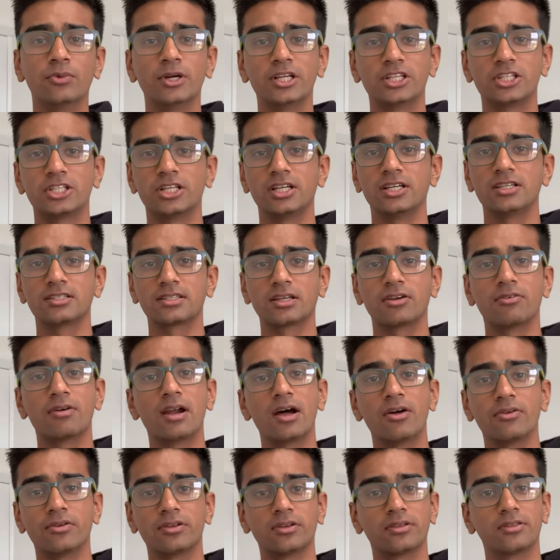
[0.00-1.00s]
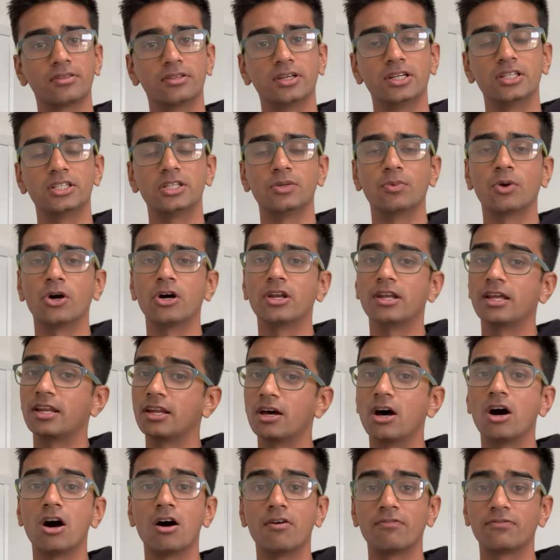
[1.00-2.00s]
which is around
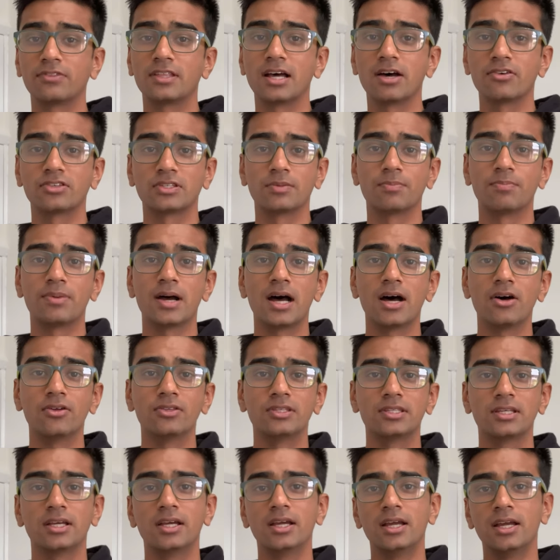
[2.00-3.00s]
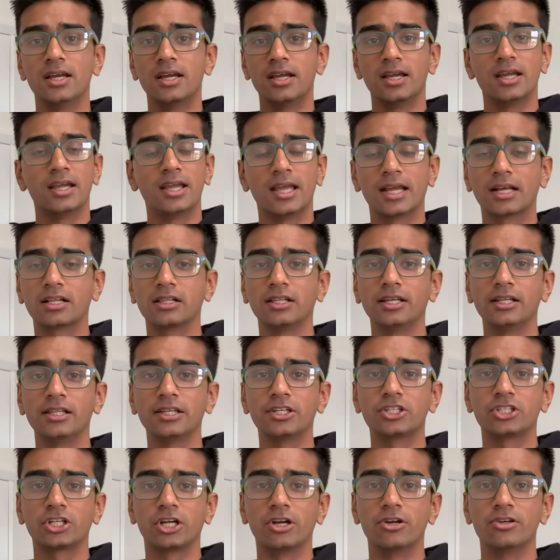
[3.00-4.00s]
£31,500, it
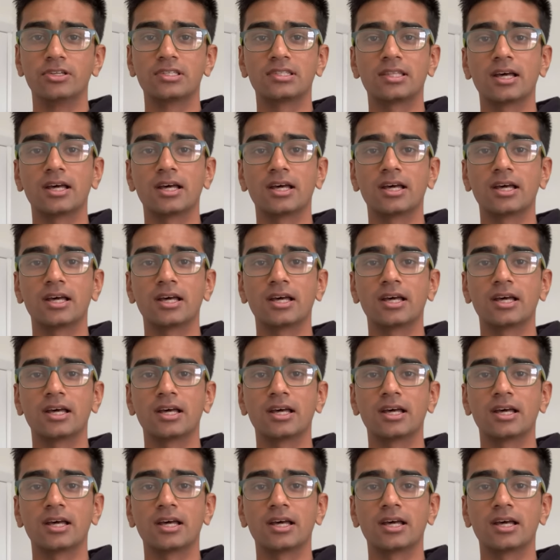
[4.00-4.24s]
clearly shows